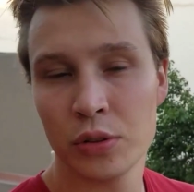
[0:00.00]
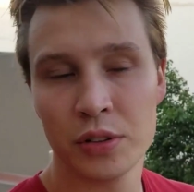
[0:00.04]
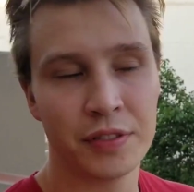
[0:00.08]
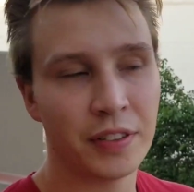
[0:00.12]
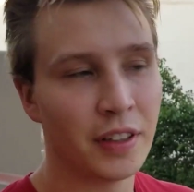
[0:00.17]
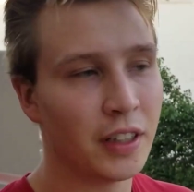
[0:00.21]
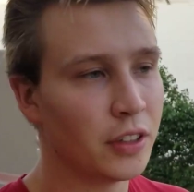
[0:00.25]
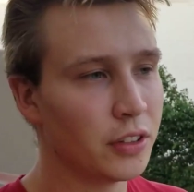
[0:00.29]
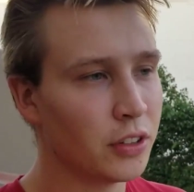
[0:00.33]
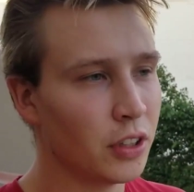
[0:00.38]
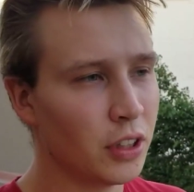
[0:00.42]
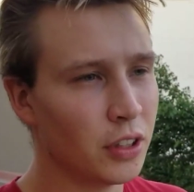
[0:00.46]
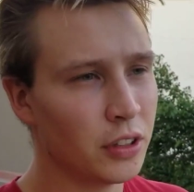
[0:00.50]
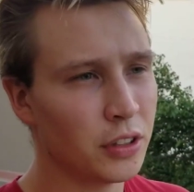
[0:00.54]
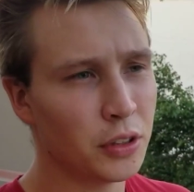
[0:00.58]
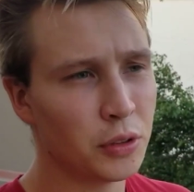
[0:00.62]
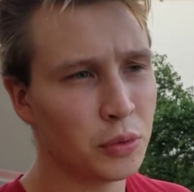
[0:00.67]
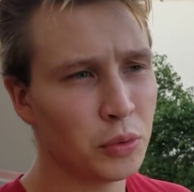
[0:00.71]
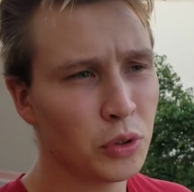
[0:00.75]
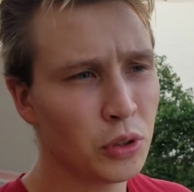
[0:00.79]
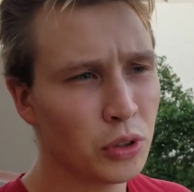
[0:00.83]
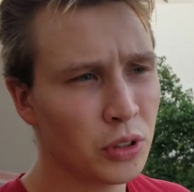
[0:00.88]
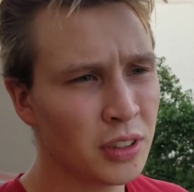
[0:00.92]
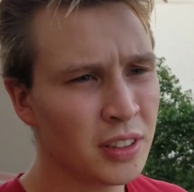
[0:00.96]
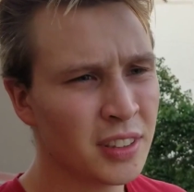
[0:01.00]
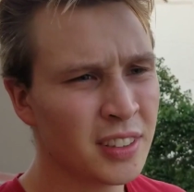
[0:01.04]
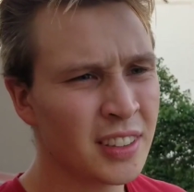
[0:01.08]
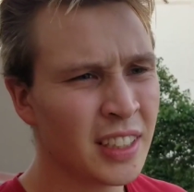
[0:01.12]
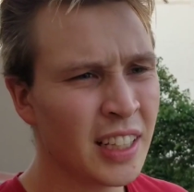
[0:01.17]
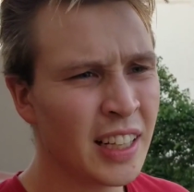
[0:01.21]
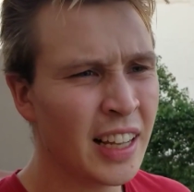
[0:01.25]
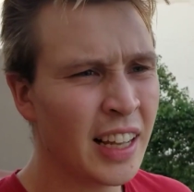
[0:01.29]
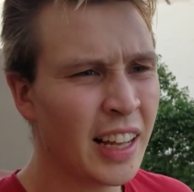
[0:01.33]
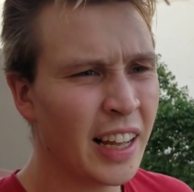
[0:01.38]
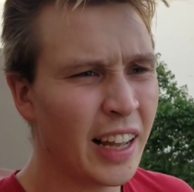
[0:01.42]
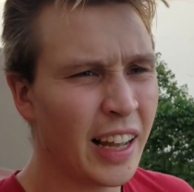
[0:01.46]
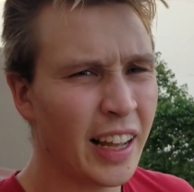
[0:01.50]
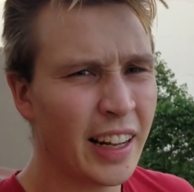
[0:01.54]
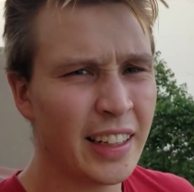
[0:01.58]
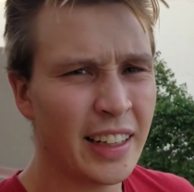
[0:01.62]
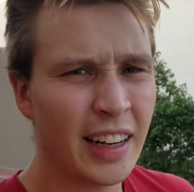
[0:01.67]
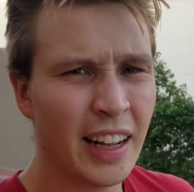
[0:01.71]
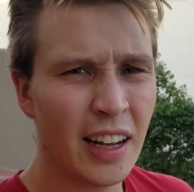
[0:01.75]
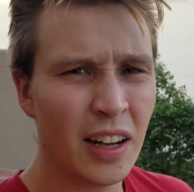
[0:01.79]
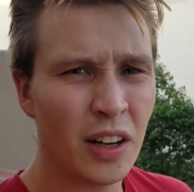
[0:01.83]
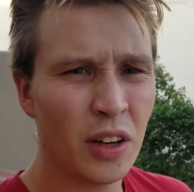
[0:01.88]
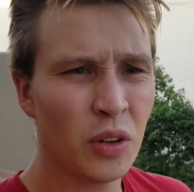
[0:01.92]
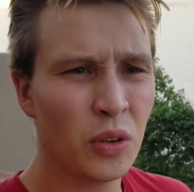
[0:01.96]
We followed all the rules, and
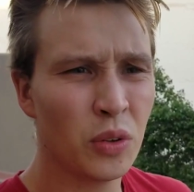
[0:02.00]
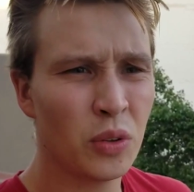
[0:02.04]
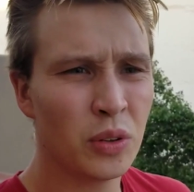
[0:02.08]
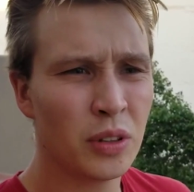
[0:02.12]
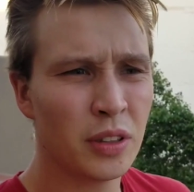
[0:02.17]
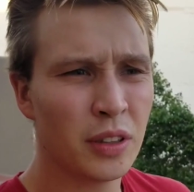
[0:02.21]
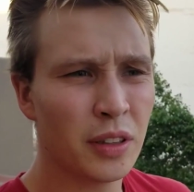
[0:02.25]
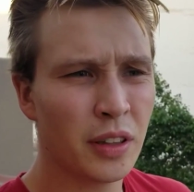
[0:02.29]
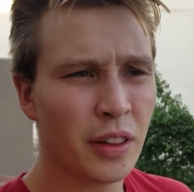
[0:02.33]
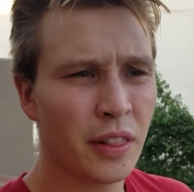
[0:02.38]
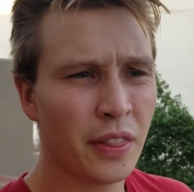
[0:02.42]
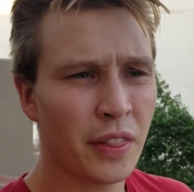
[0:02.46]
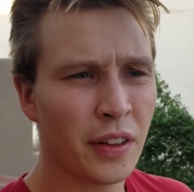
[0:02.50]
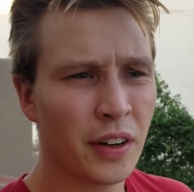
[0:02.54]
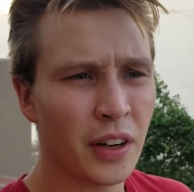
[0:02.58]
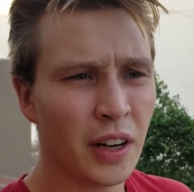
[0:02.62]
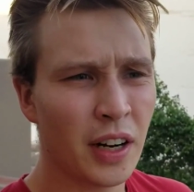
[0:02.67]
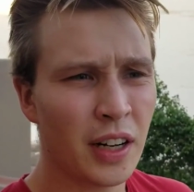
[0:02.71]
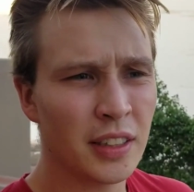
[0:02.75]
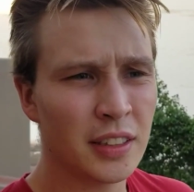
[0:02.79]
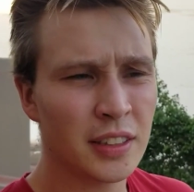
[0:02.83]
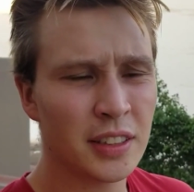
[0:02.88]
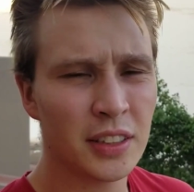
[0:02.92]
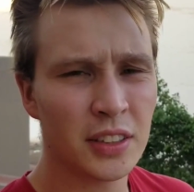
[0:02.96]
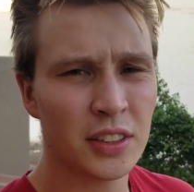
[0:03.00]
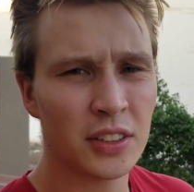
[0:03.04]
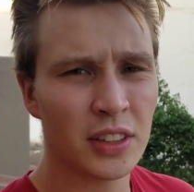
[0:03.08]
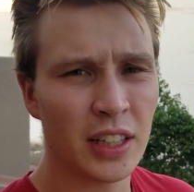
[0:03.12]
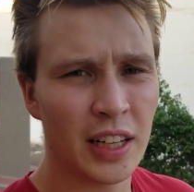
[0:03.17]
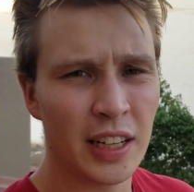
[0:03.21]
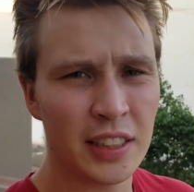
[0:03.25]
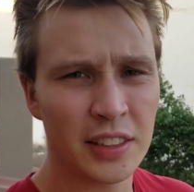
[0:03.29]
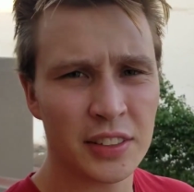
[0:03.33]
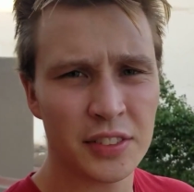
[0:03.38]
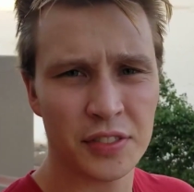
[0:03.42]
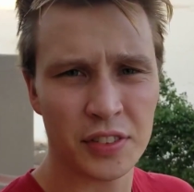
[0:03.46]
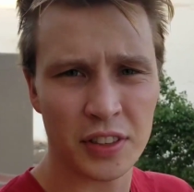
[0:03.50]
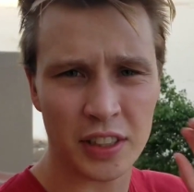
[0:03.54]
now they're on to their last